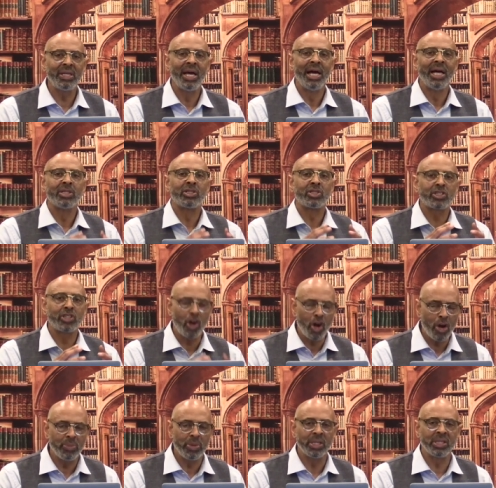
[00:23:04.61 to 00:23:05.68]

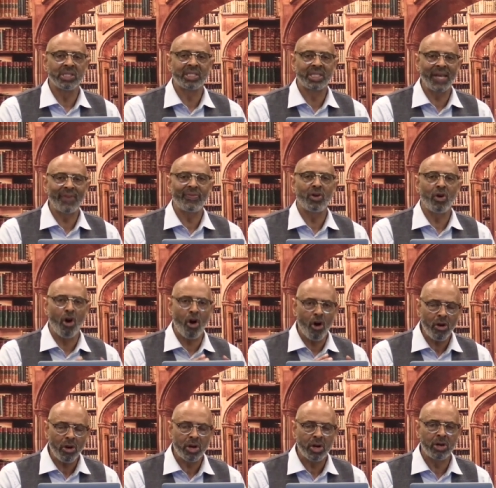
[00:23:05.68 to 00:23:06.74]
sermons, seven
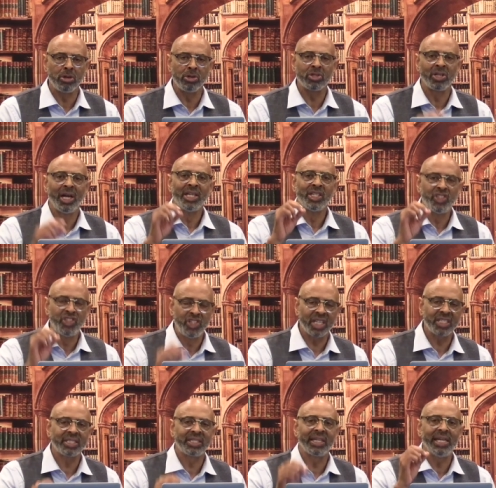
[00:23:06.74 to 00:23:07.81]
oracles just
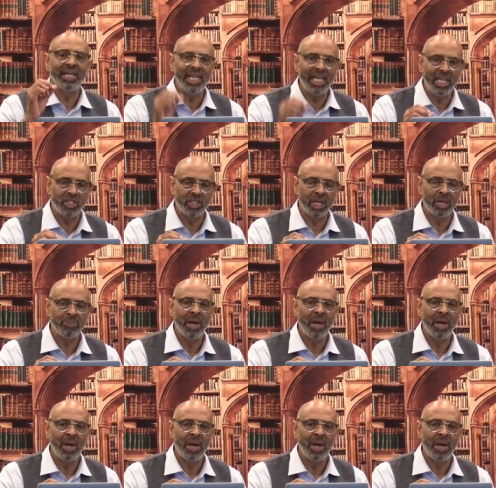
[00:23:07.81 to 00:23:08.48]
to Egypt,